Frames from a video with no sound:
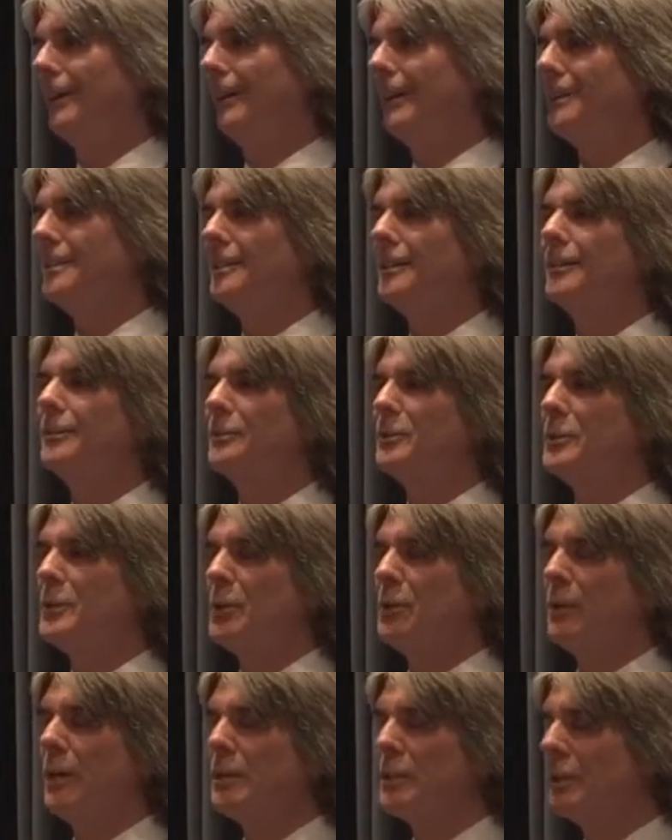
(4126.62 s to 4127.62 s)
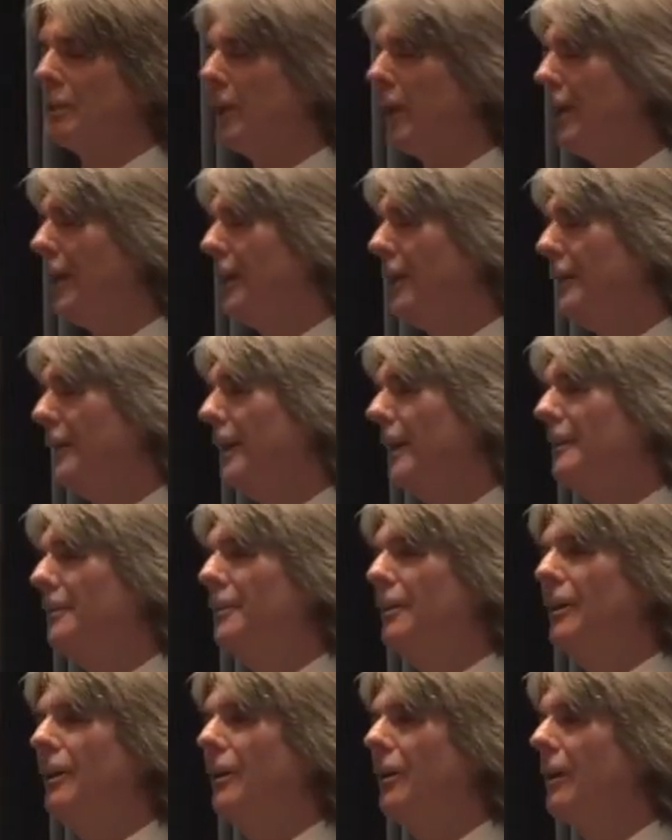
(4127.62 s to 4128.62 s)
That's an interesting question.
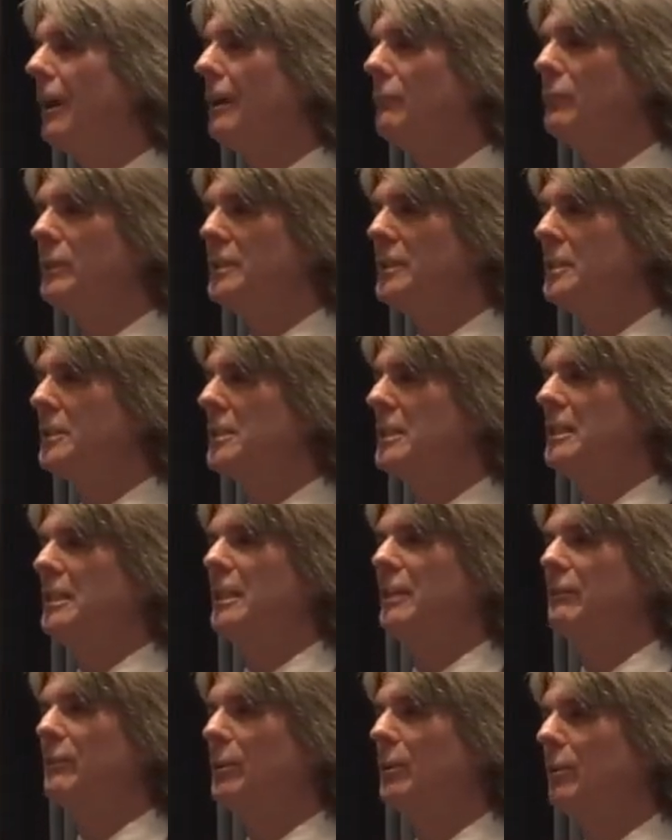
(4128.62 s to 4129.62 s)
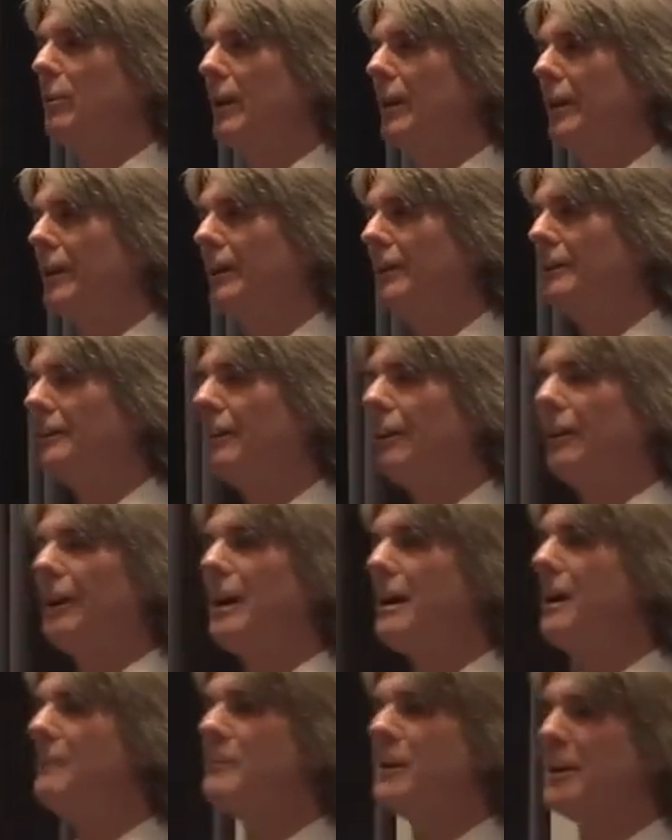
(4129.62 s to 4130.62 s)
No, we just give it away.
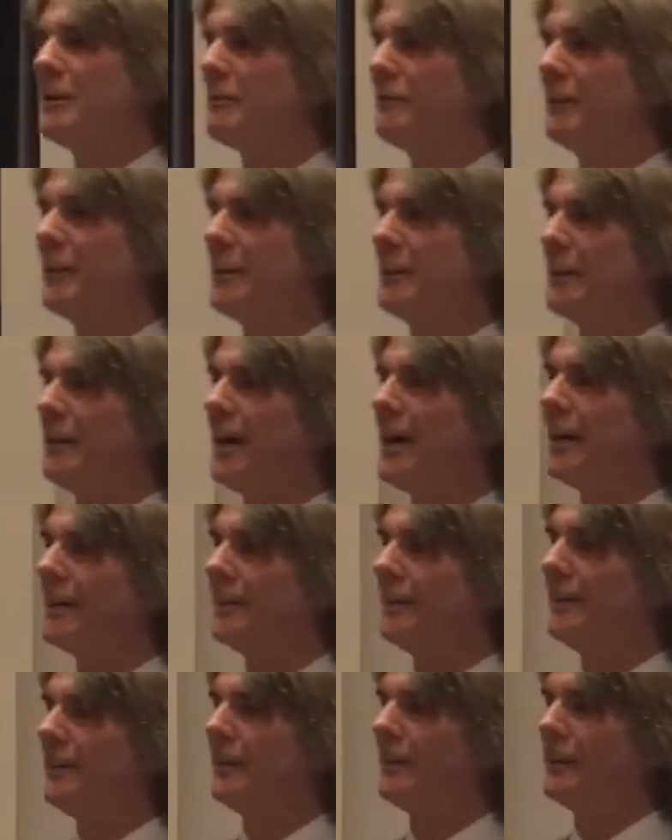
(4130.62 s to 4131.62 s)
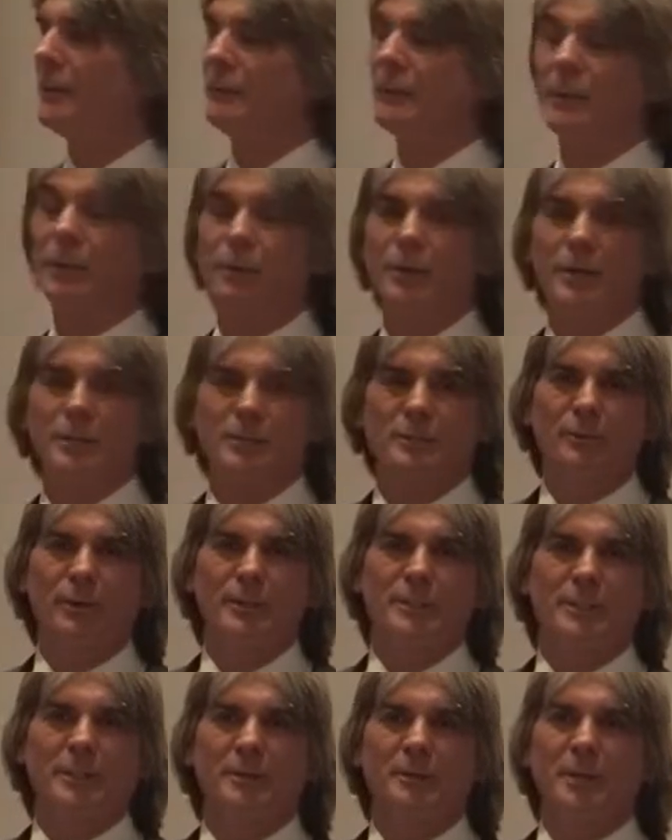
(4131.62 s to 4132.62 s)
I'm not afraid of that. The question
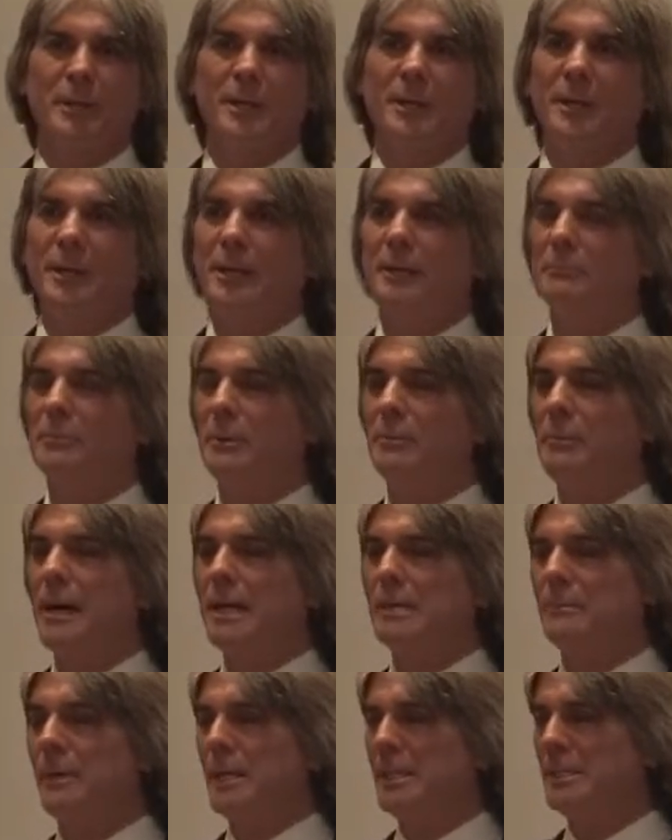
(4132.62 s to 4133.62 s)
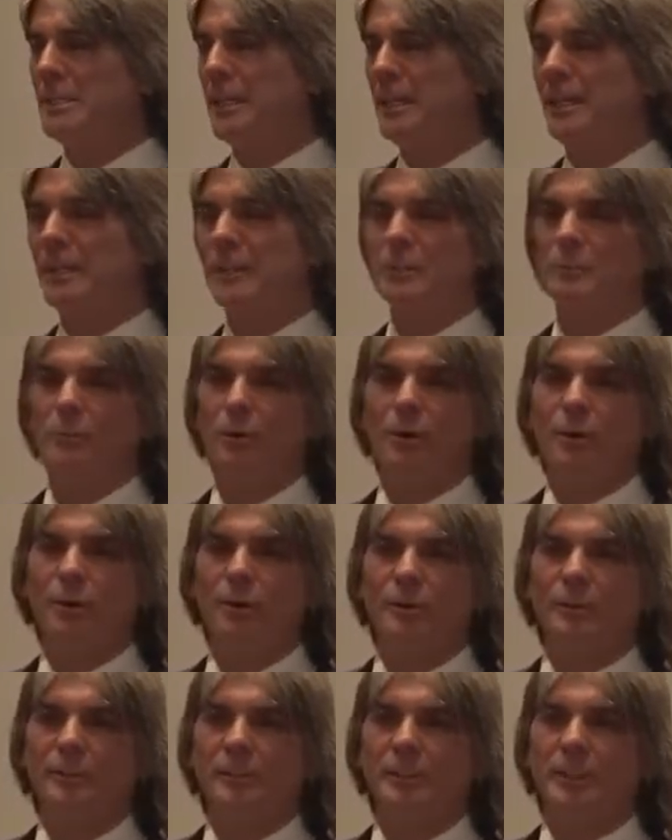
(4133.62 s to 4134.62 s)
was, but by staying
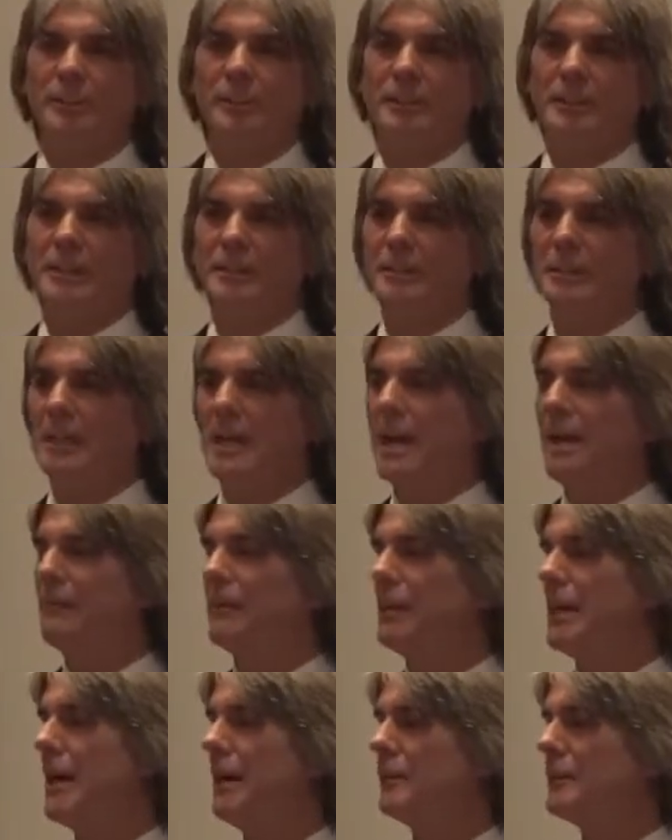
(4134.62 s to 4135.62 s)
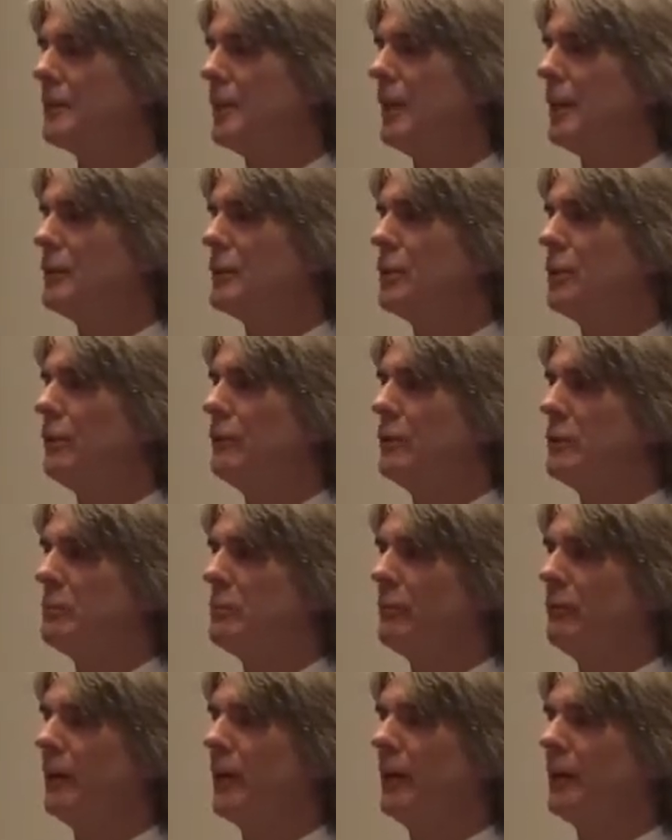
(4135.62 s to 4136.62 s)
small and having outside service
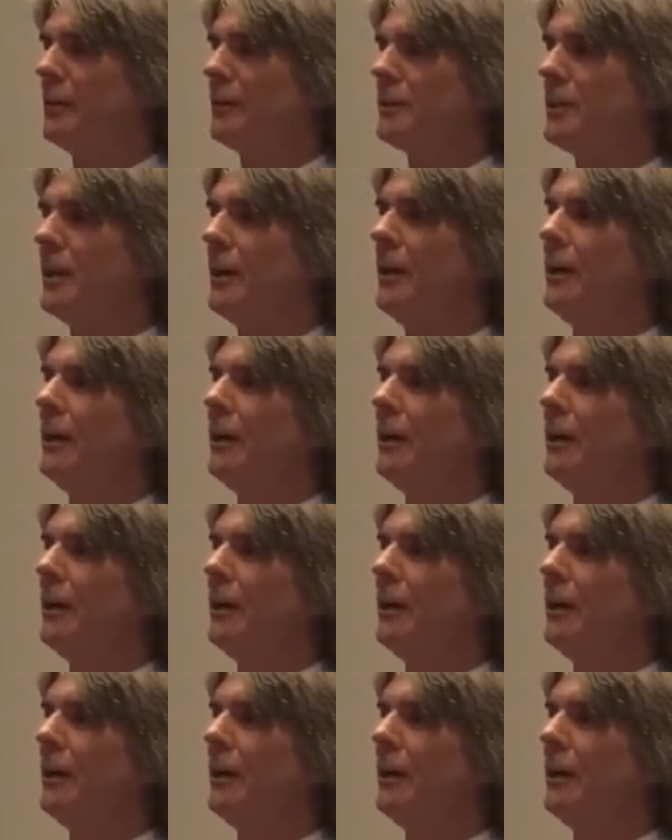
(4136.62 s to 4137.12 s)
providers,